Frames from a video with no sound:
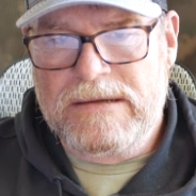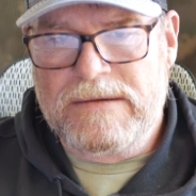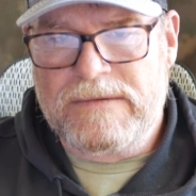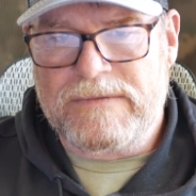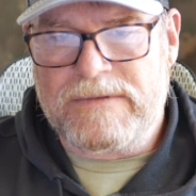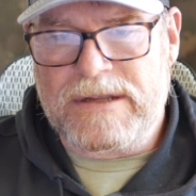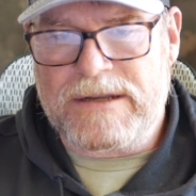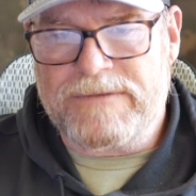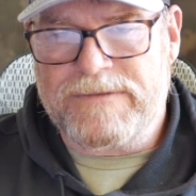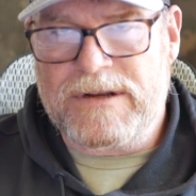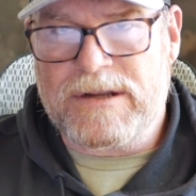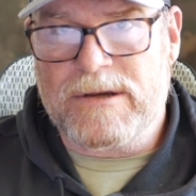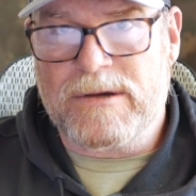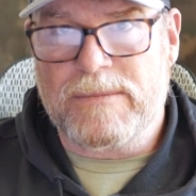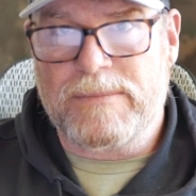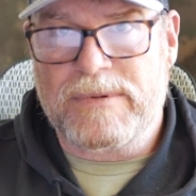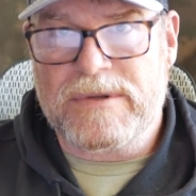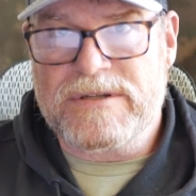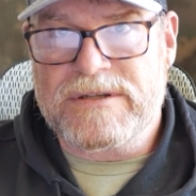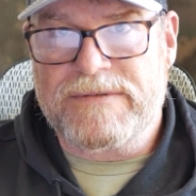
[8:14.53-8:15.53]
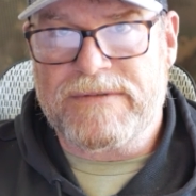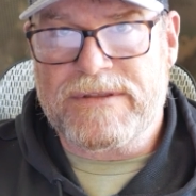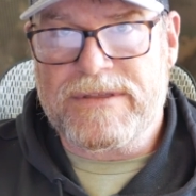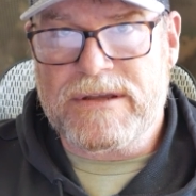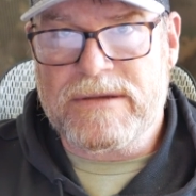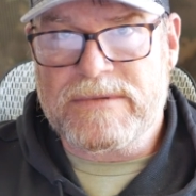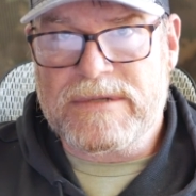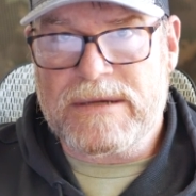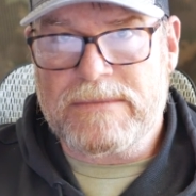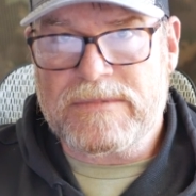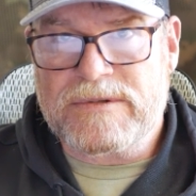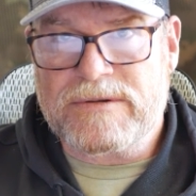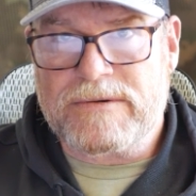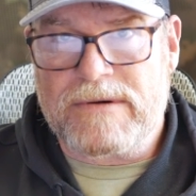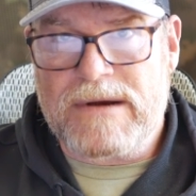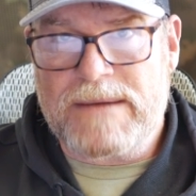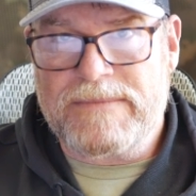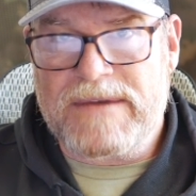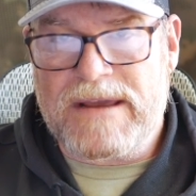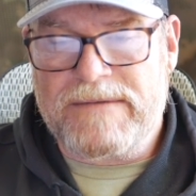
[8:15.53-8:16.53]
If you like the video, please give it a thumbs up,
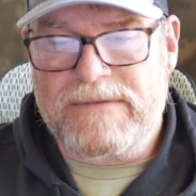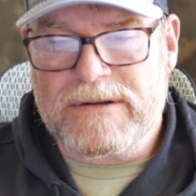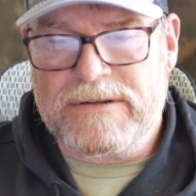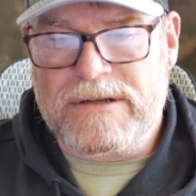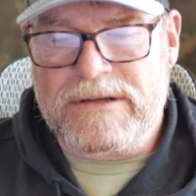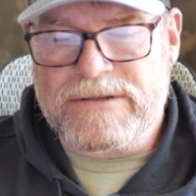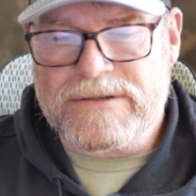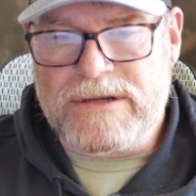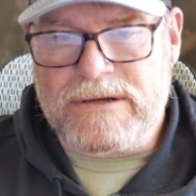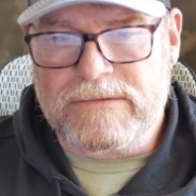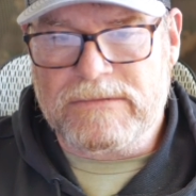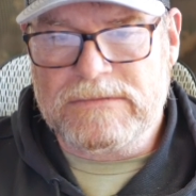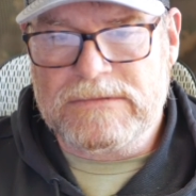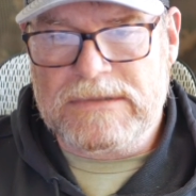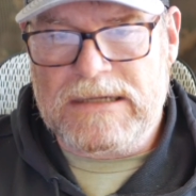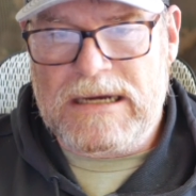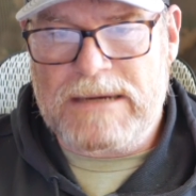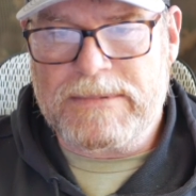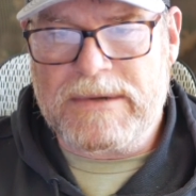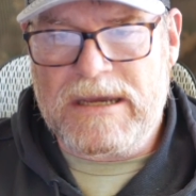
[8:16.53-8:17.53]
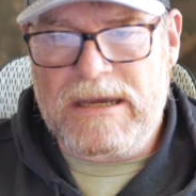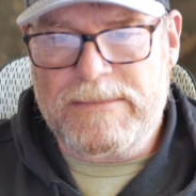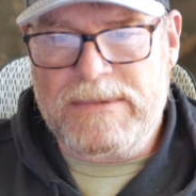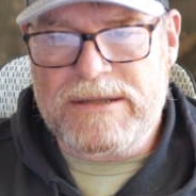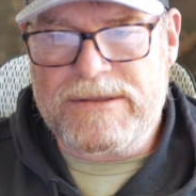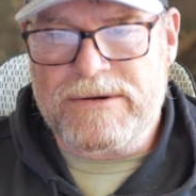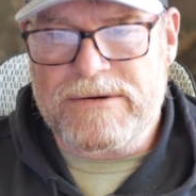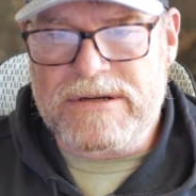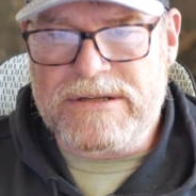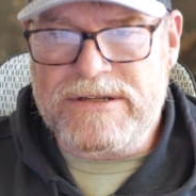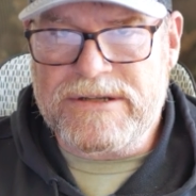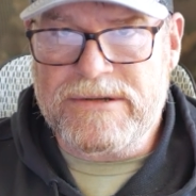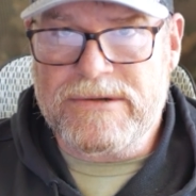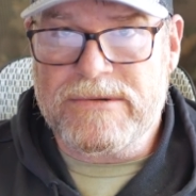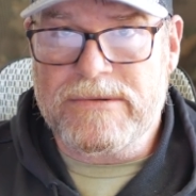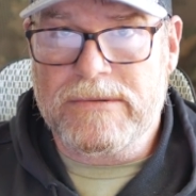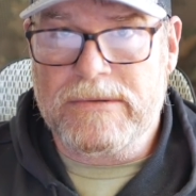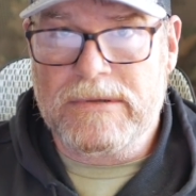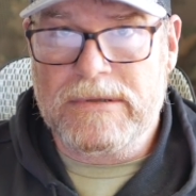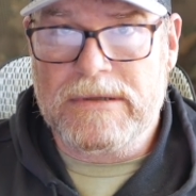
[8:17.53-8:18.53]
subscribe if you haven't already done so. I'm
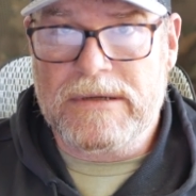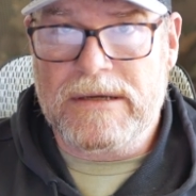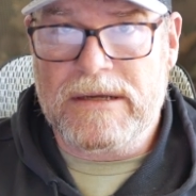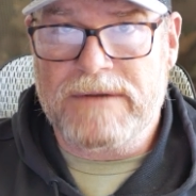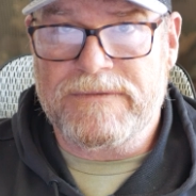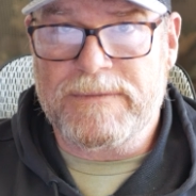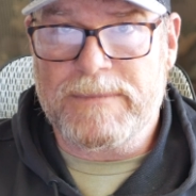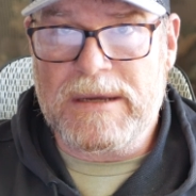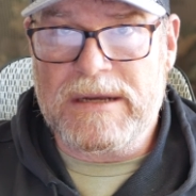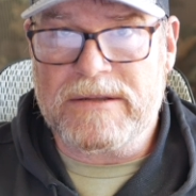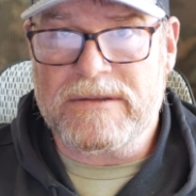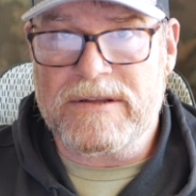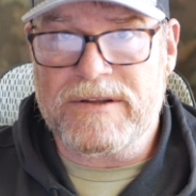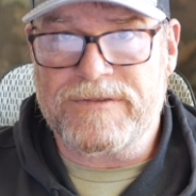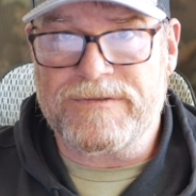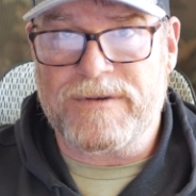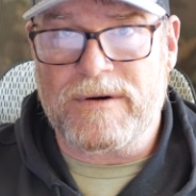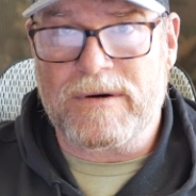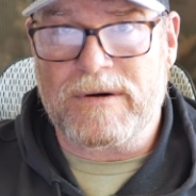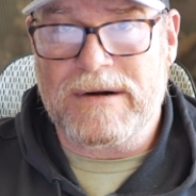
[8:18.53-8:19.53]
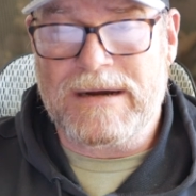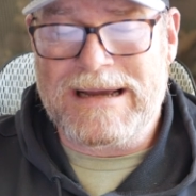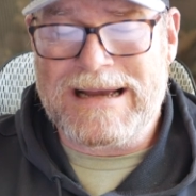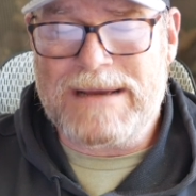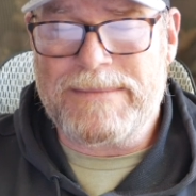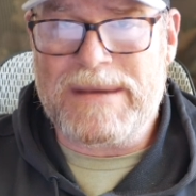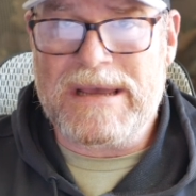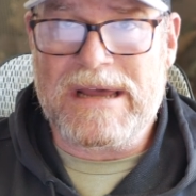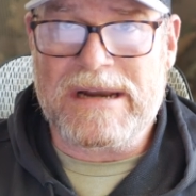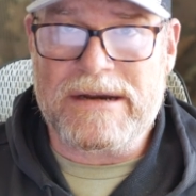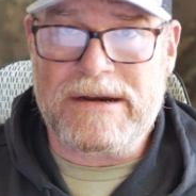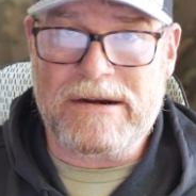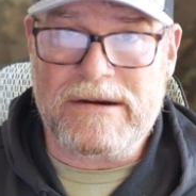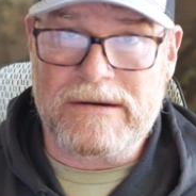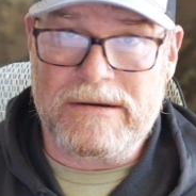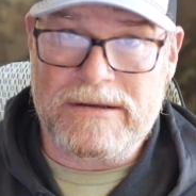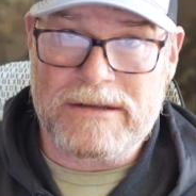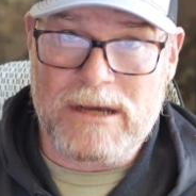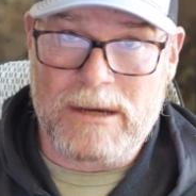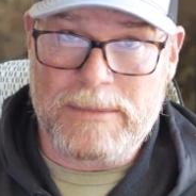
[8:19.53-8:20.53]
KB32, and if you made it this far, I'm out of
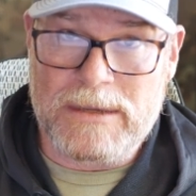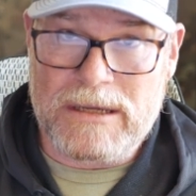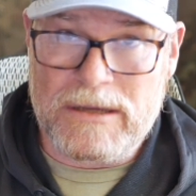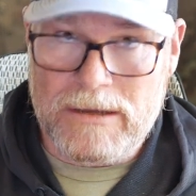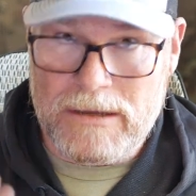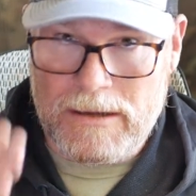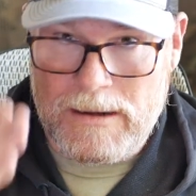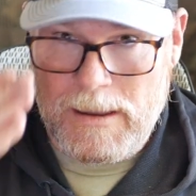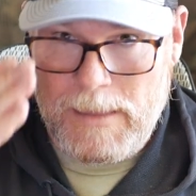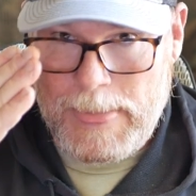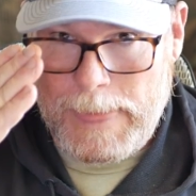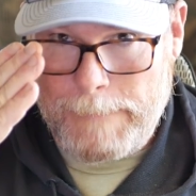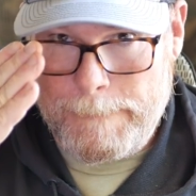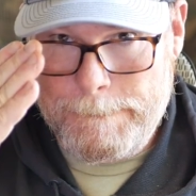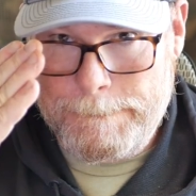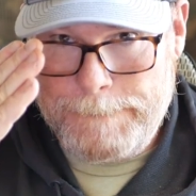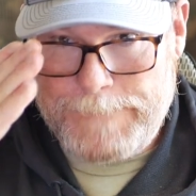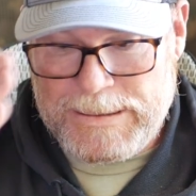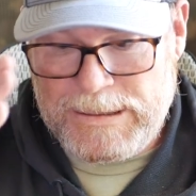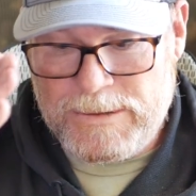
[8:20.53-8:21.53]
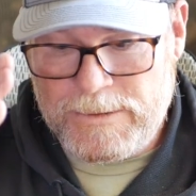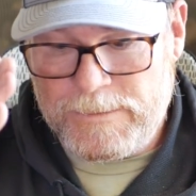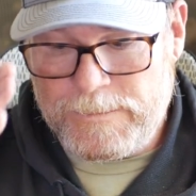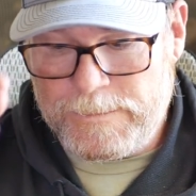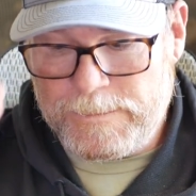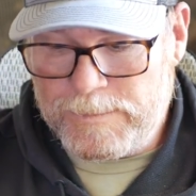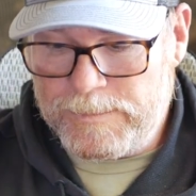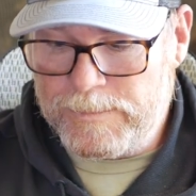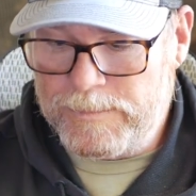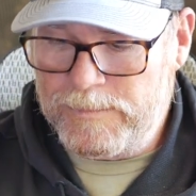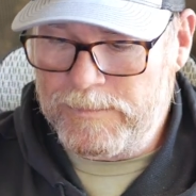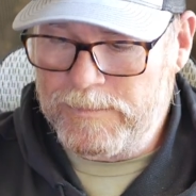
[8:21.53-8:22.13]
here. Y'all be good. Boom.